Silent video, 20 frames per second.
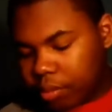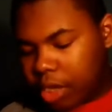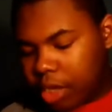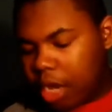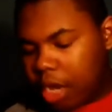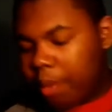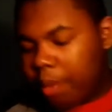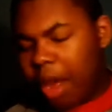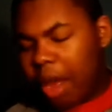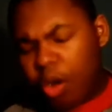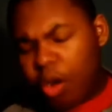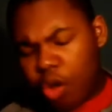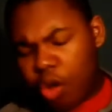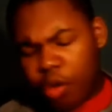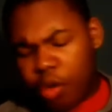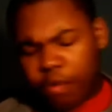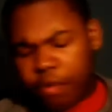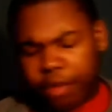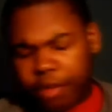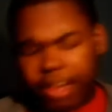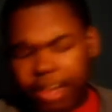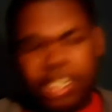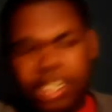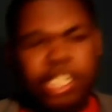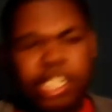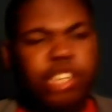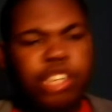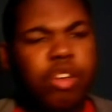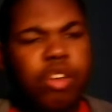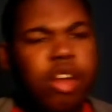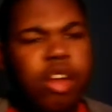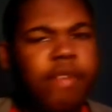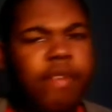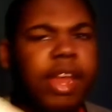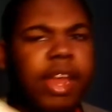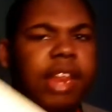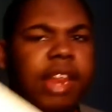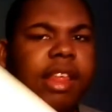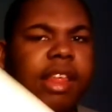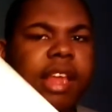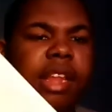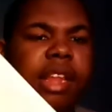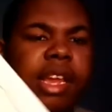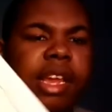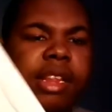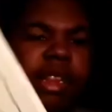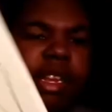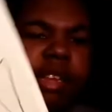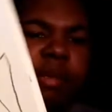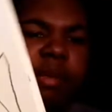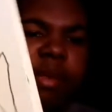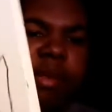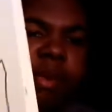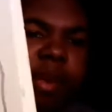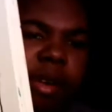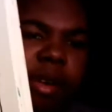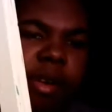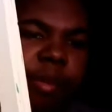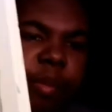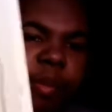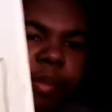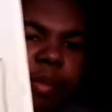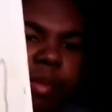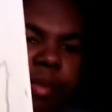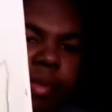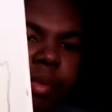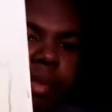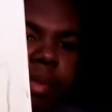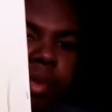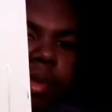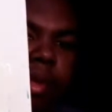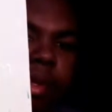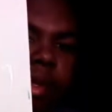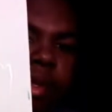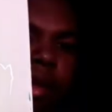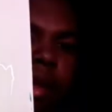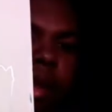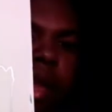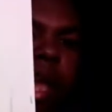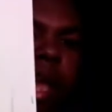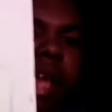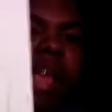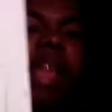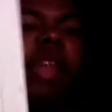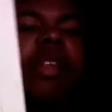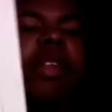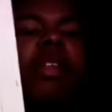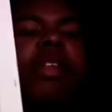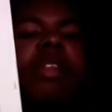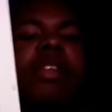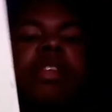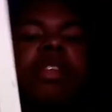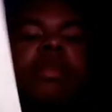I don't know if I've actually shown off anything like this before, like in